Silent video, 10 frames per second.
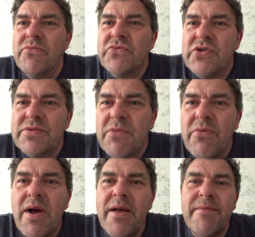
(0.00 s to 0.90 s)
just my
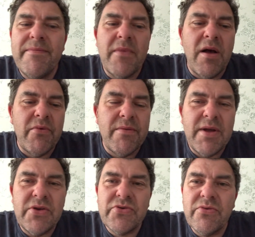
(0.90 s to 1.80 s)
way. I want to
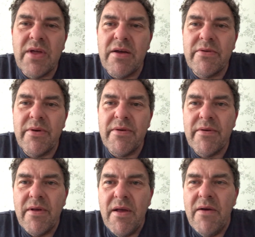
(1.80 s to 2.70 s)
make sure that I do it
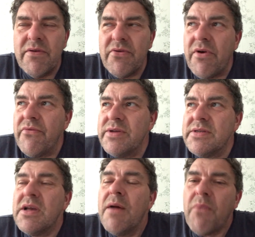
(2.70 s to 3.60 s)
for the right
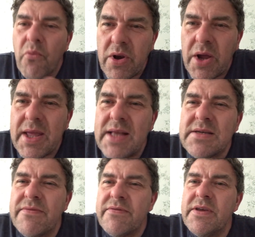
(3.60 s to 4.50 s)
reasons. But when I get
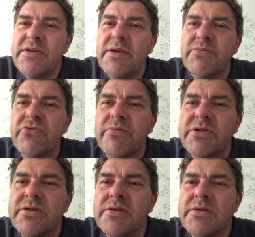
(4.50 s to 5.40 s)
to 50
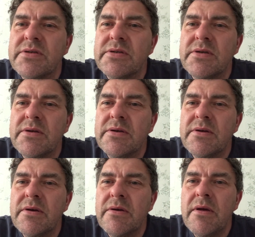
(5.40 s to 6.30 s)
subscriptions,
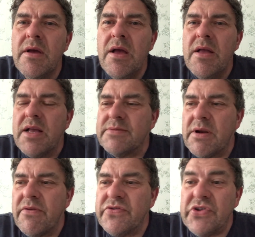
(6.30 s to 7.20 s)
doesn't
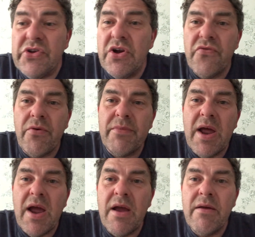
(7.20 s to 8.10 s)
matter if it's a year from
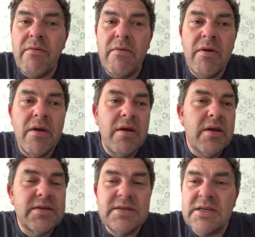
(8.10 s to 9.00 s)
now,
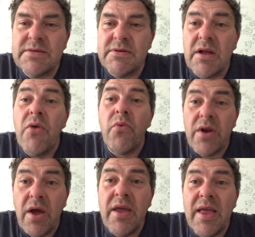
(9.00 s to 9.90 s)
6 months, when
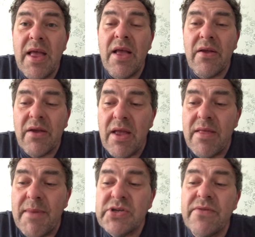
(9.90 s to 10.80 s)
I get the
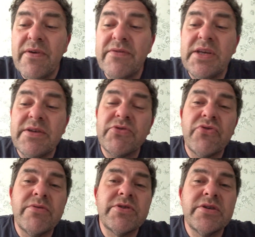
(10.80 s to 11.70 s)
magic 50
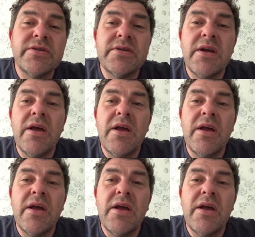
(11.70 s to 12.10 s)
subscriptions,